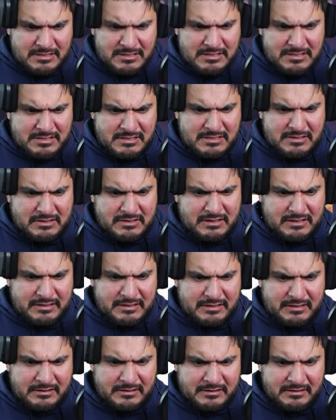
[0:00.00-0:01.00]
Okay.
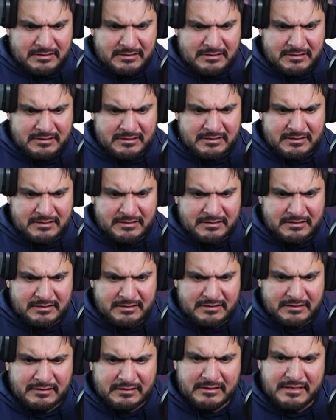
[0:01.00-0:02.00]

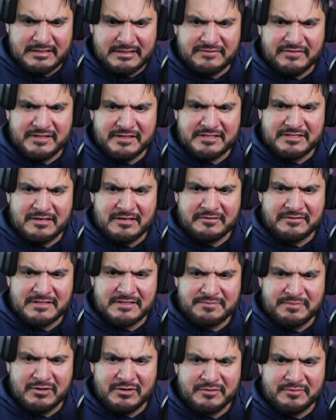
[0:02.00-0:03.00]
Let's finish off this
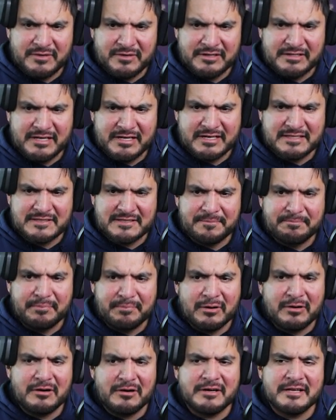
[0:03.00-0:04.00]
Pokemon. Yes, the
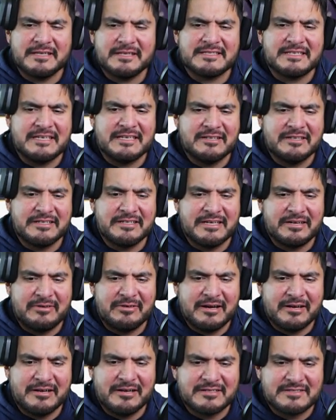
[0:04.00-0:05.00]
burn is killing you
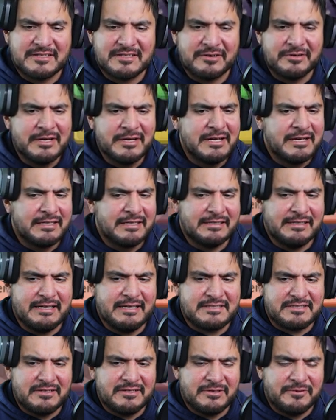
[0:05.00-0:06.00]
right here. So
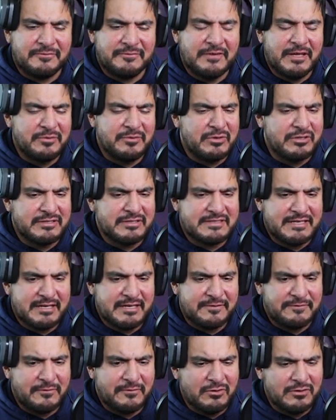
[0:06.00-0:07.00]
let's go. Flame Wheel attack
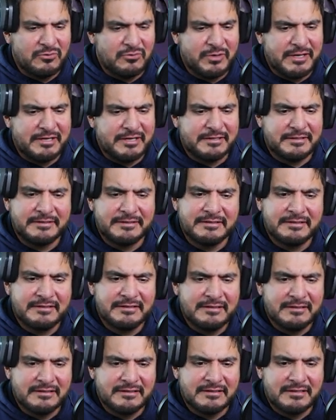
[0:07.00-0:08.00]
for the win.
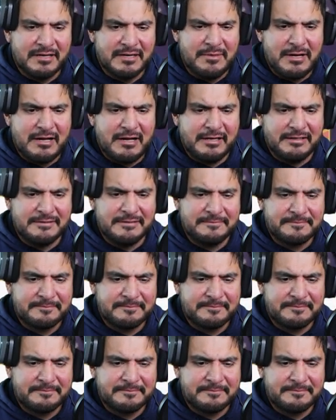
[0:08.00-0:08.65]
Come on.